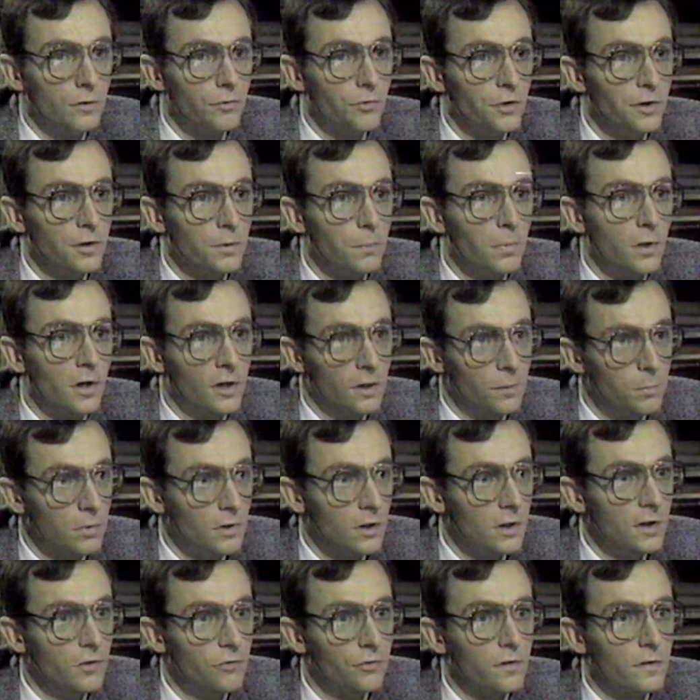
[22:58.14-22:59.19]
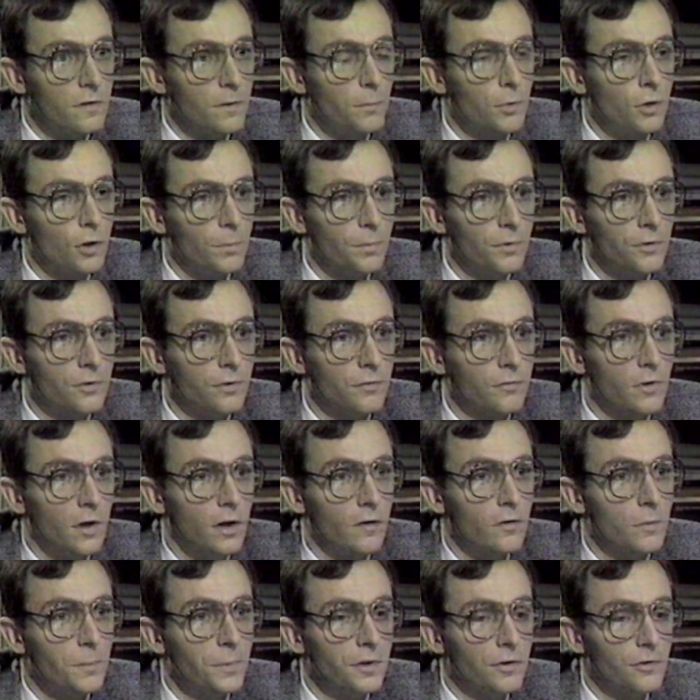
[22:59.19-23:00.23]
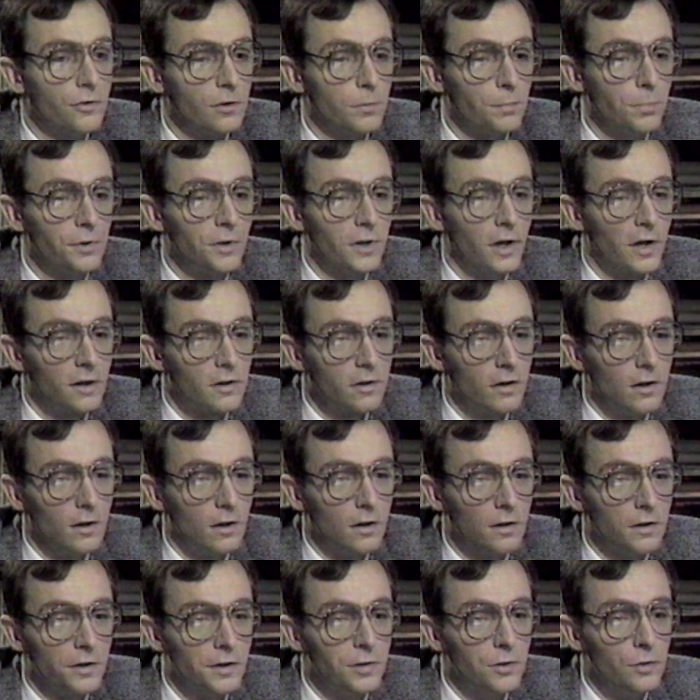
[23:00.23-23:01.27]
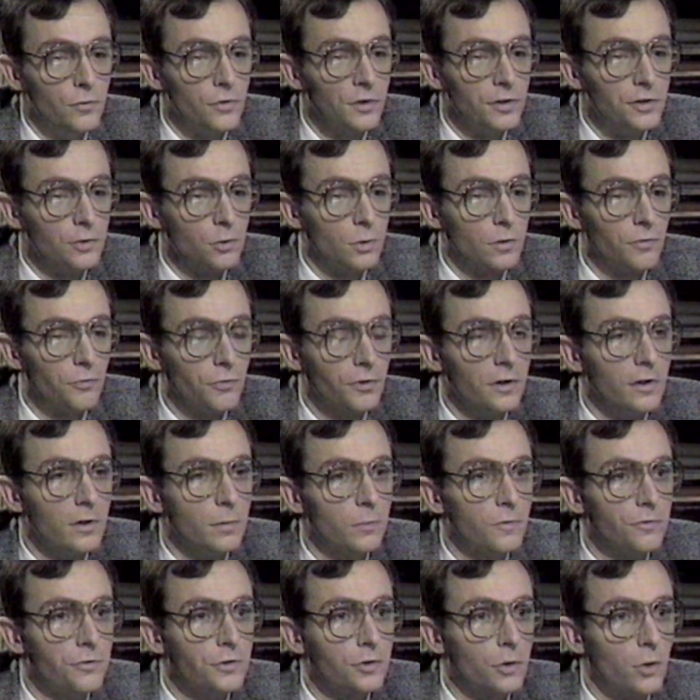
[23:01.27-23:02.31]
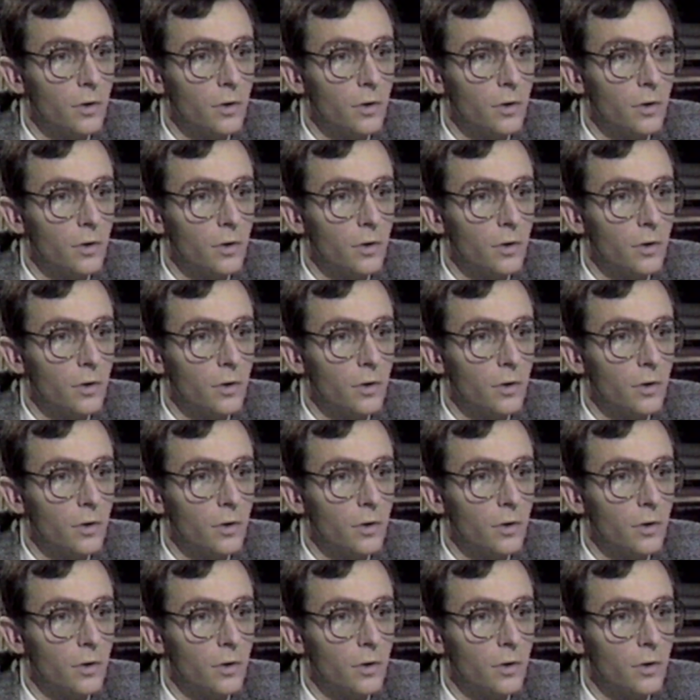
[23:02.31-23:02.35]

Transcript: The Freedom Party believes that the purpose of government is to protect our individual freedom of